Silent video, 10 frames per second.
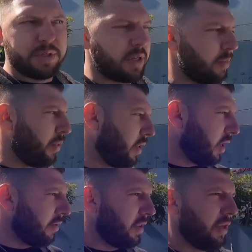start putting
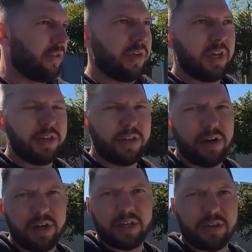everything
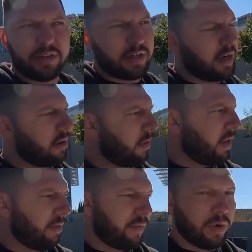together, get this car
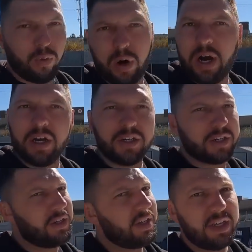ready for
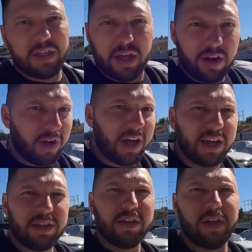wash, detail,
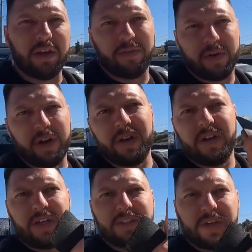and delivery. Let's